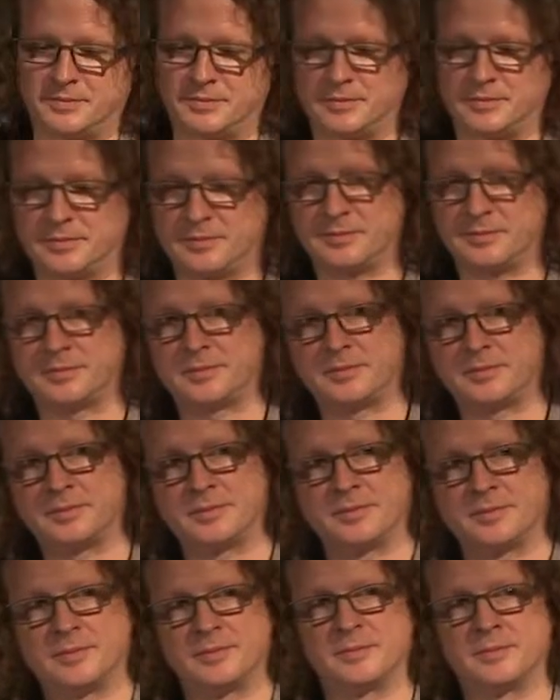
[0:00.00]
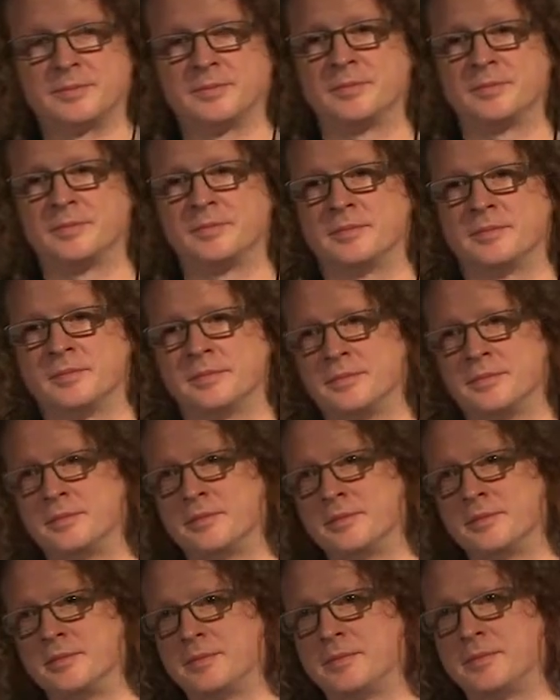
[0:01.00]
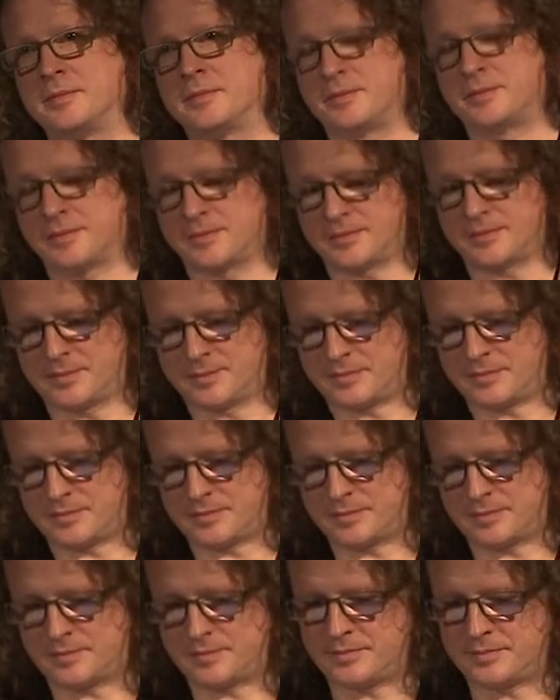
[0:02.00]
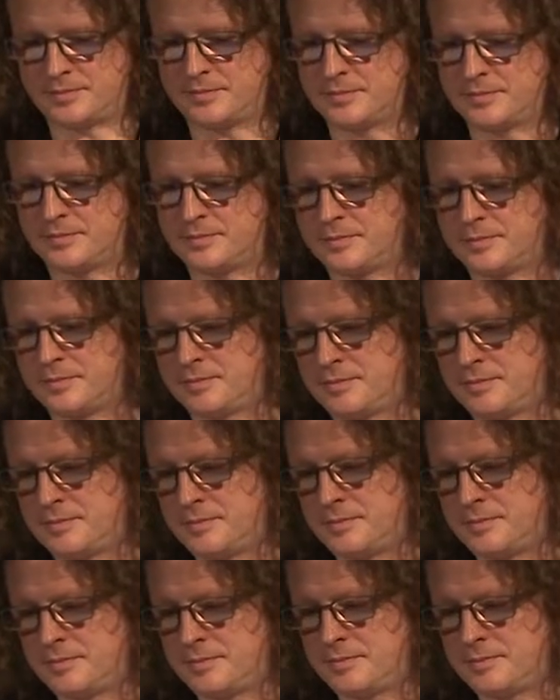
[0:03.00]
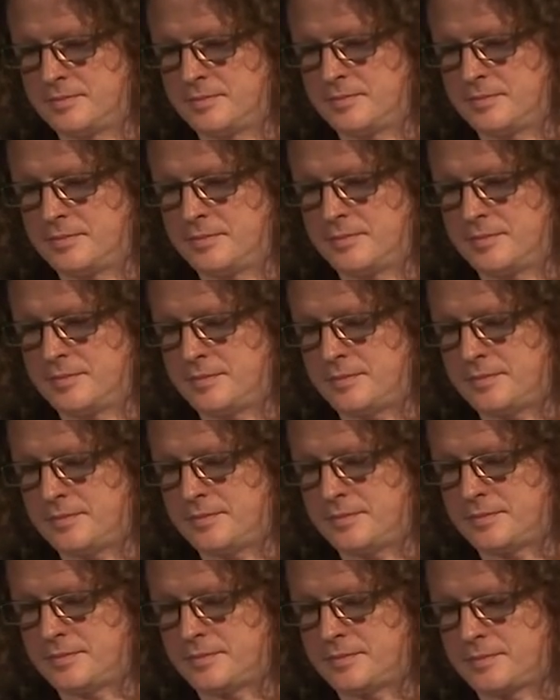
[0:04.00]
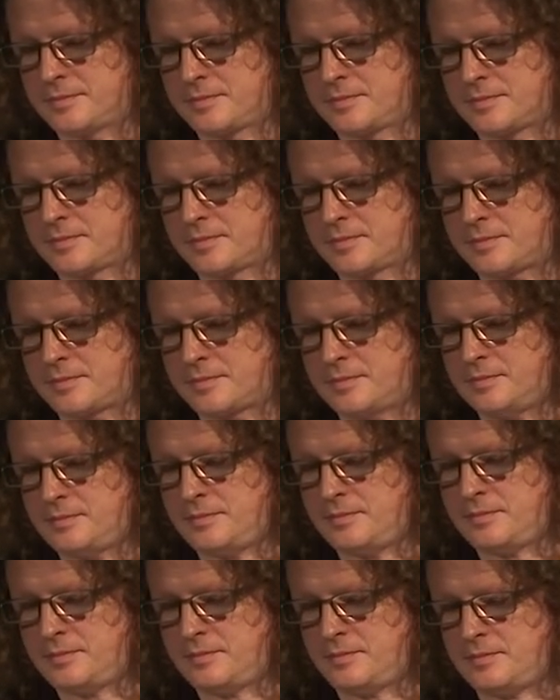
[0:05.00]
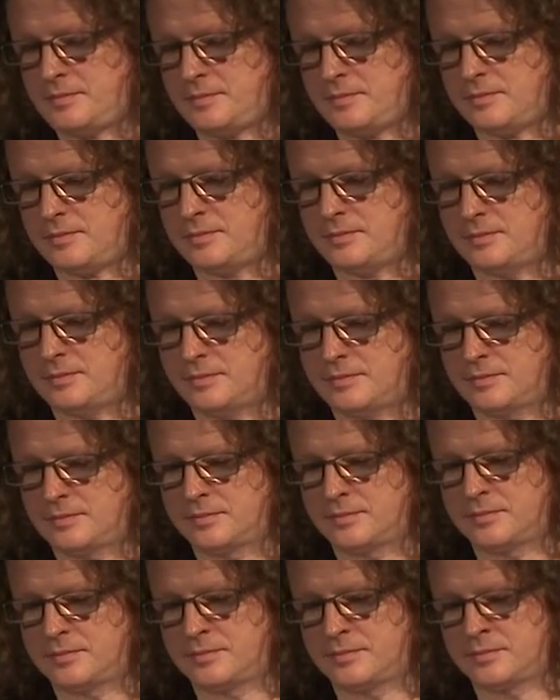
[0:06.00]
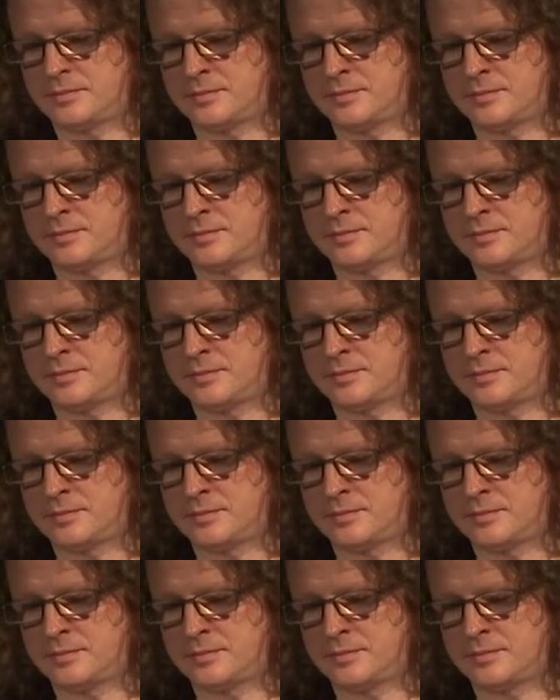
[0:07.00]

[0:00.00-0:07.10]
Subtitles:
This person isn't speaking.